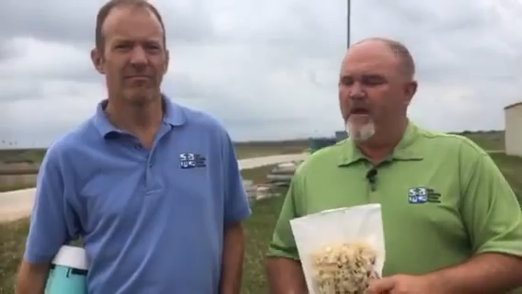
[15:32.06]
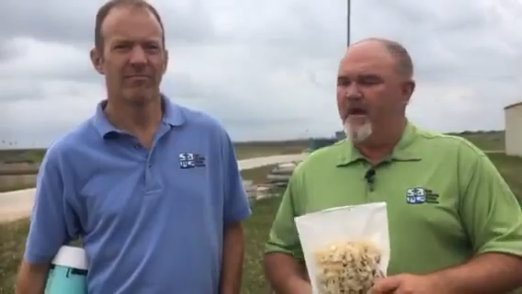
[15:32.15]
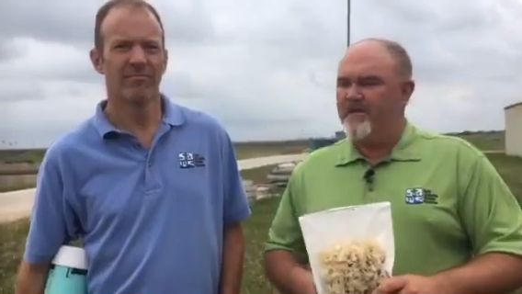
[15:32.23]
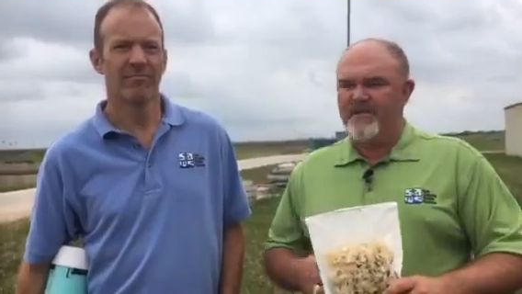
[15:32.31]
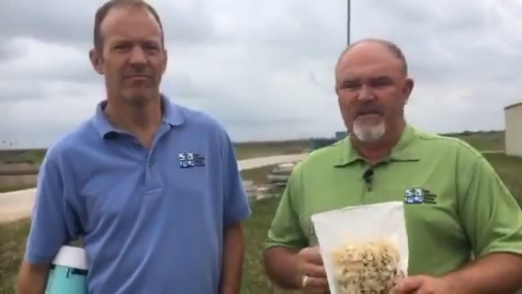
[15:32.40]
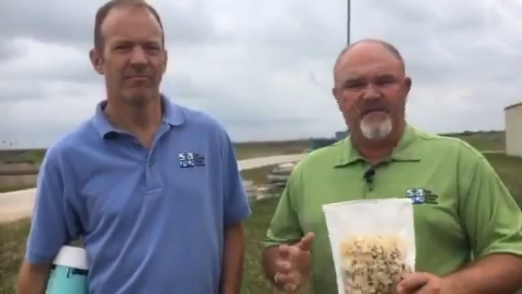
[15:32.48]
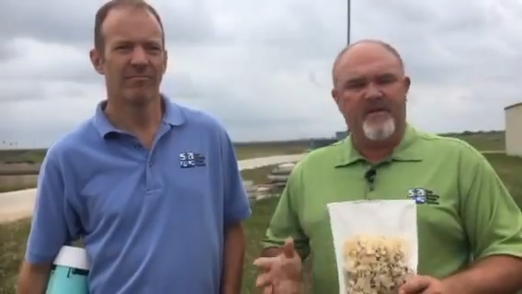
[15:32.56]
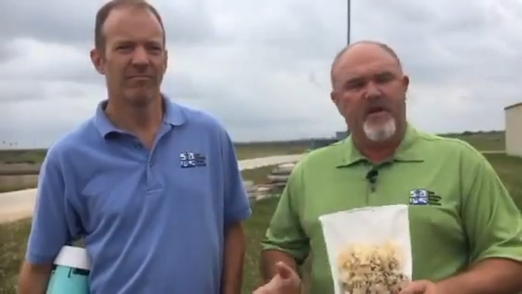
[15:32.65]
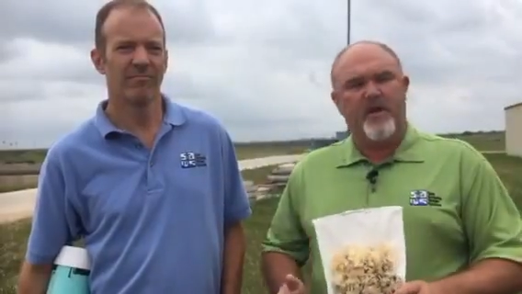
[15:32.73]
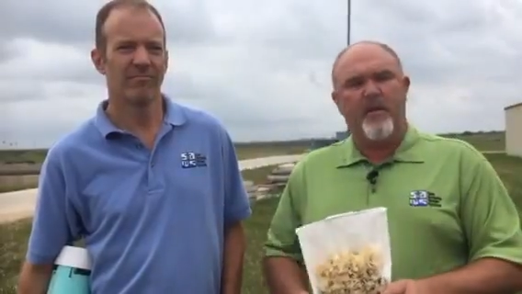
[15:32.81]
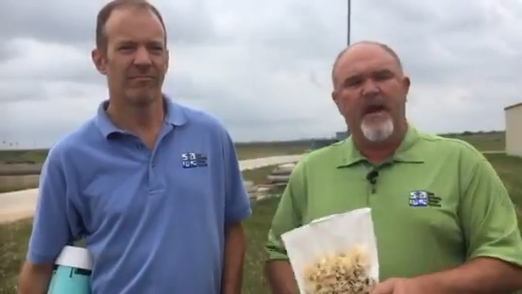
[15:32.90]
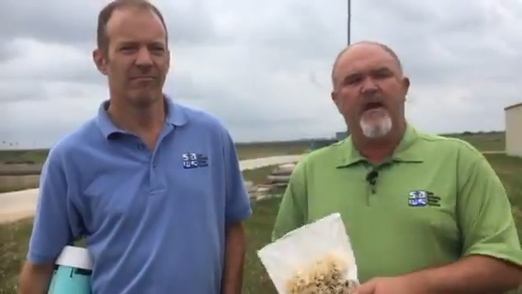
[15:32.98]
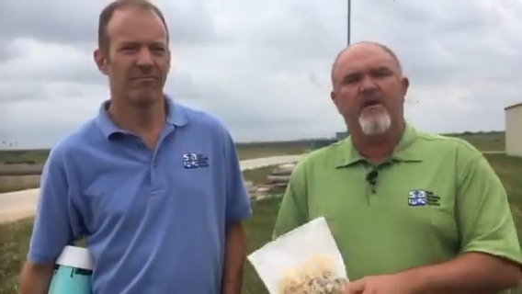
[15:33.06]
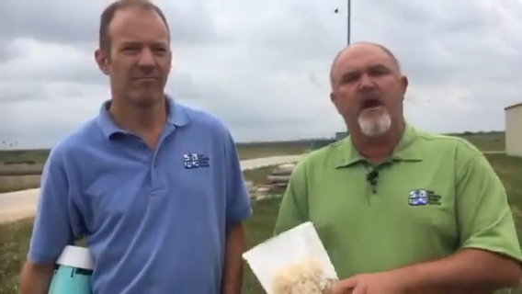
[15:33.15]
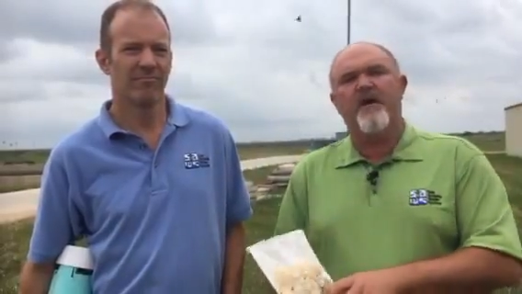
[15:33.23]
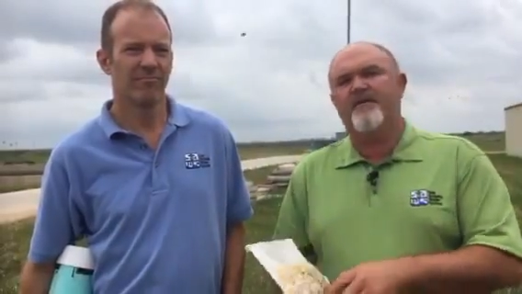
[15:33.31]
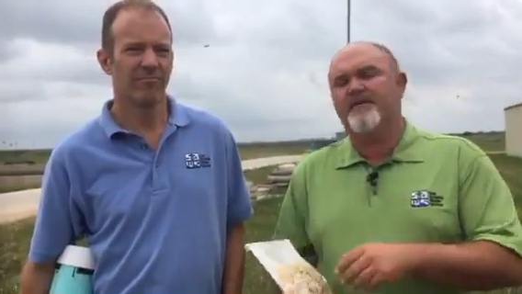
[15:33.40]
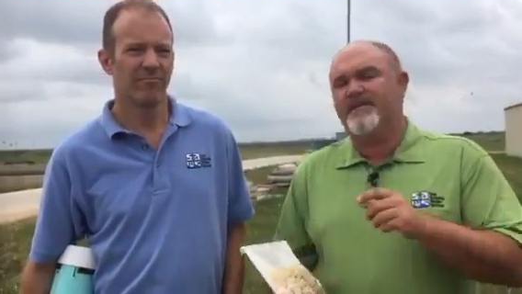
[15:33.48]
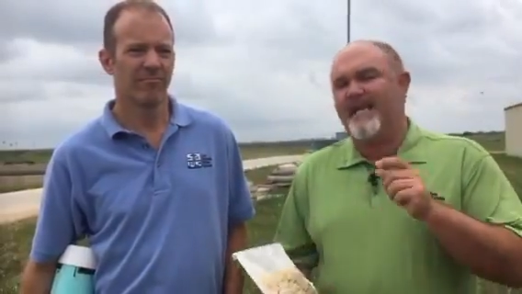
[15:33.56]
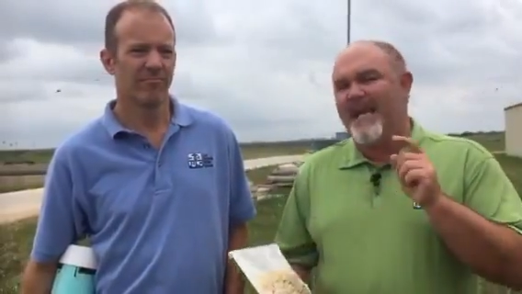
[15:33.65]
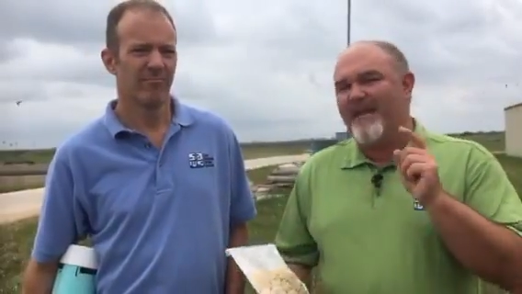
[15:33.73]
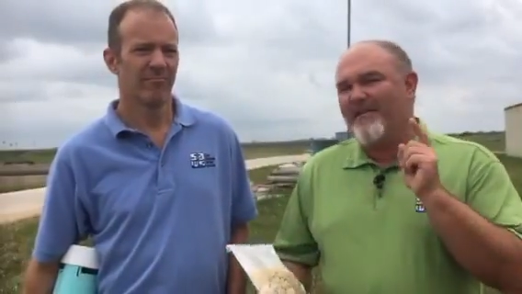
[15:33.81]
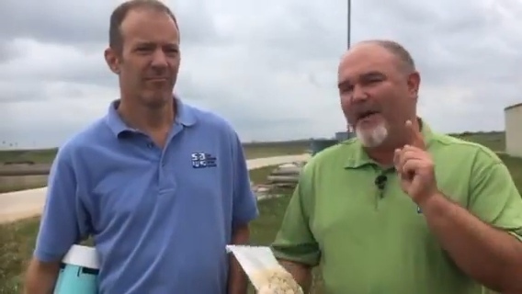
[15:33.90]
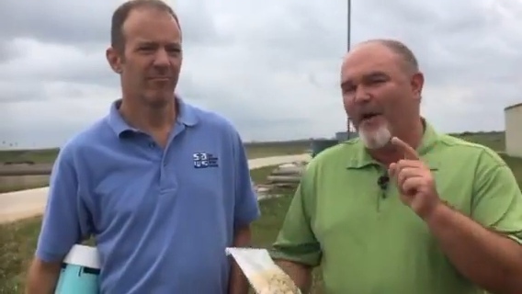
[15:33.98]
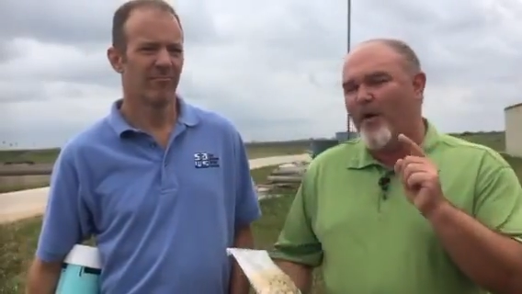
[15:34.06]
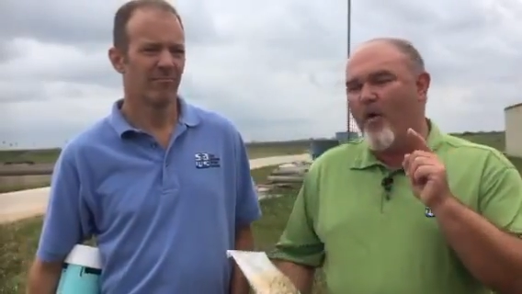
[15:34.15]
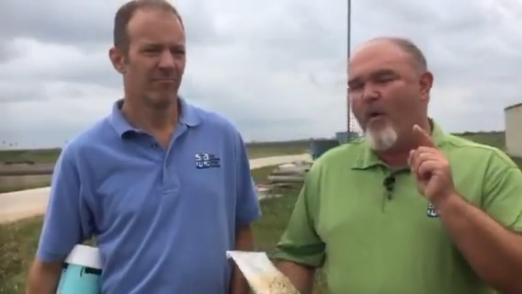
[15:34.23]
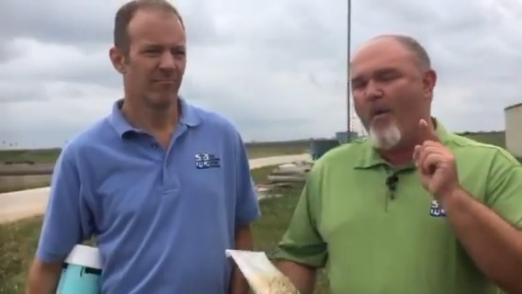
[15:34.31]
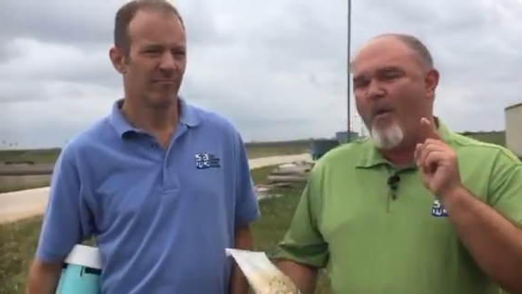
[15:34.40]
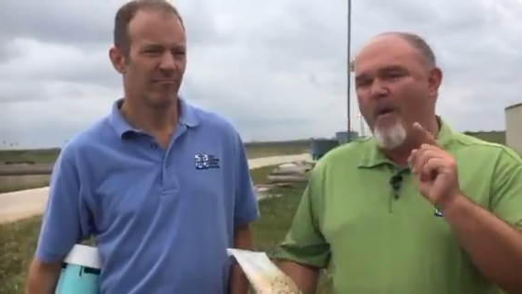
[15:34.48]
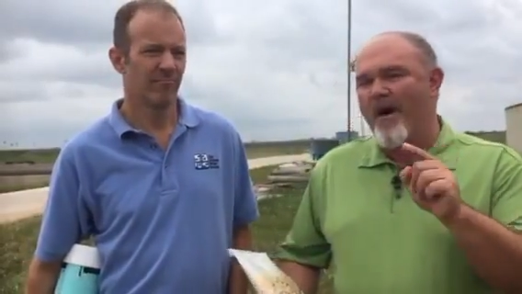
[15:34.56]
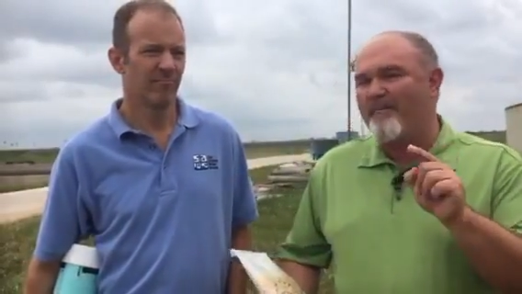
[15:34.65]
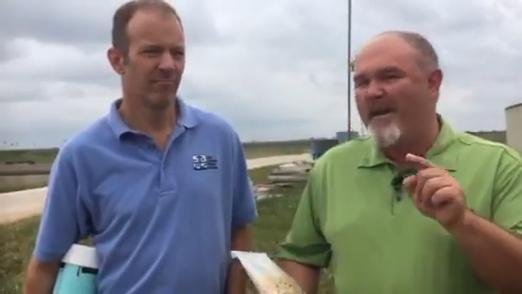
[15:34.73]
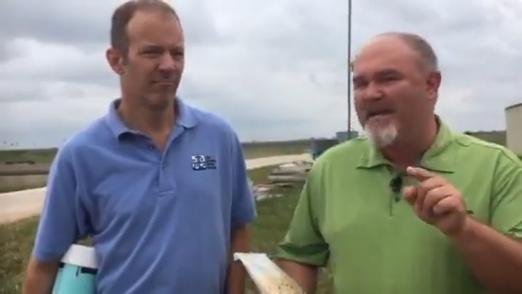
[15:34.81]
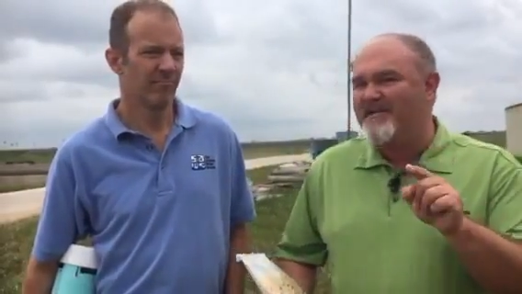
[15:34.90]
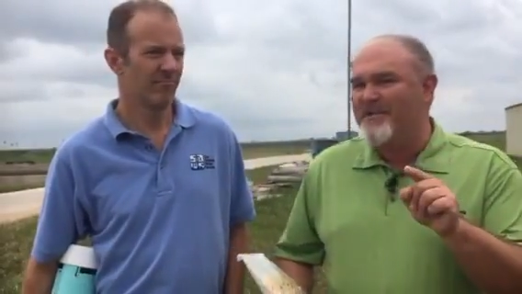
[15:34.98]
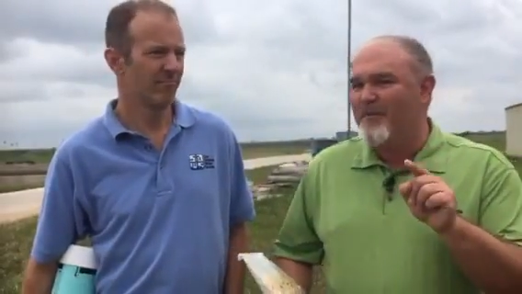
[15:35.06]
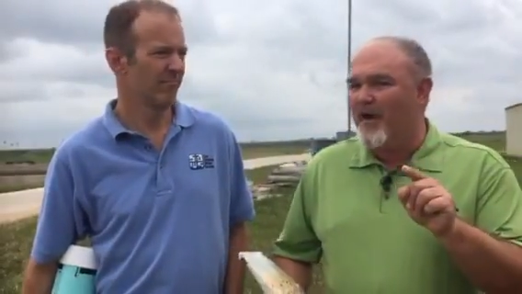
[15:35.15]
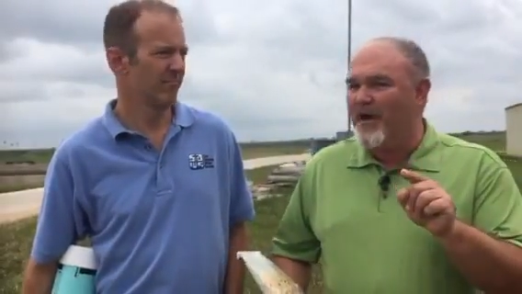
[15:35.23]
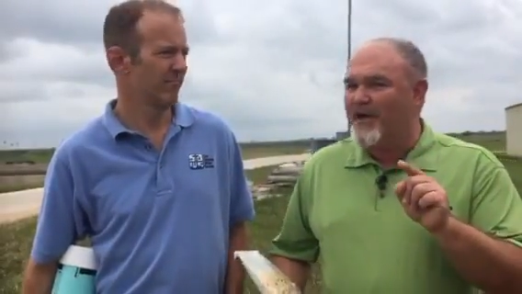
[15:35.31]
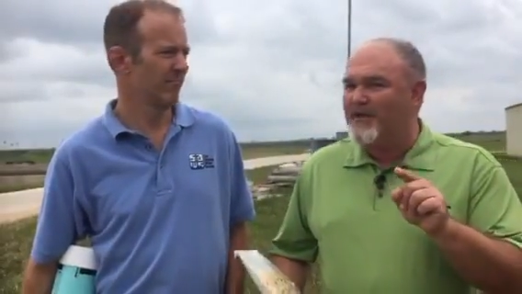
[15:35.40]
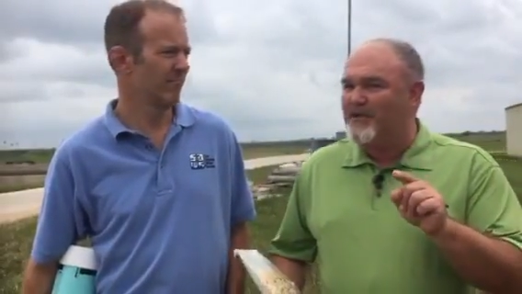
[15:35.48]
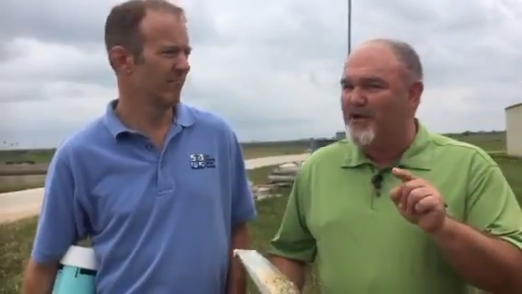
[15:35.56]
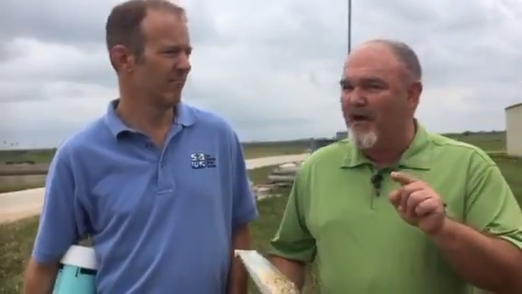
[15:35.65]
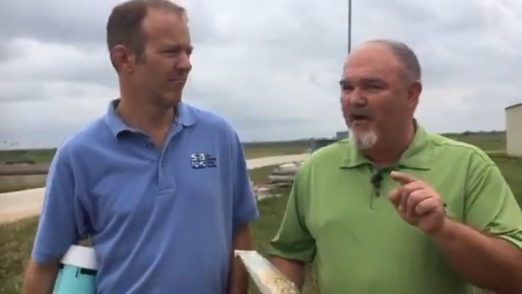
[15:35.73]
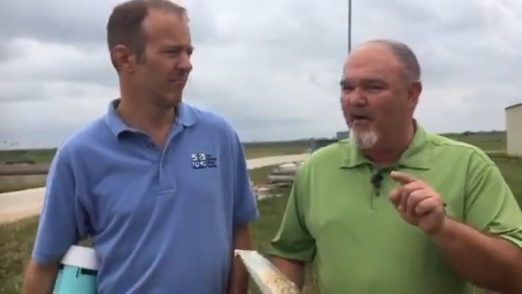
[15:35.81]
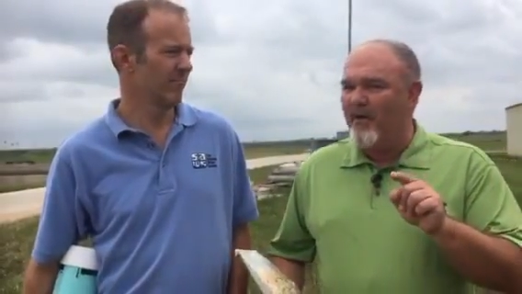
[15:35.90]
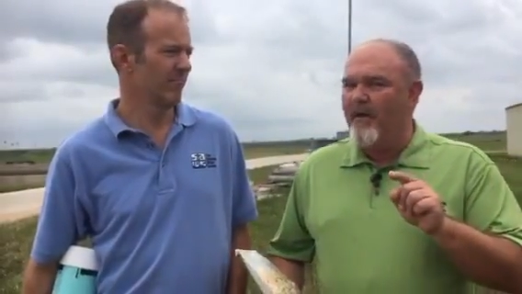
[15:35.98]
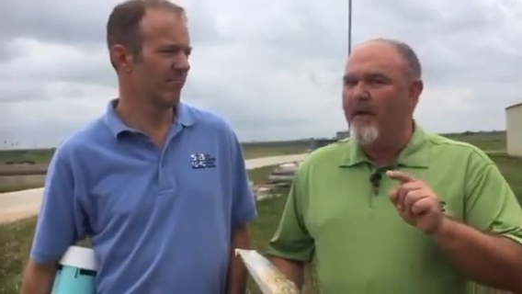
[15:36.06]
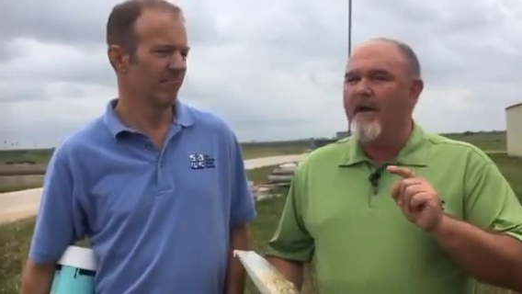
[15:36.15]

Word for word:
Speaker 1: uh, just look around, understand though what pests you want to control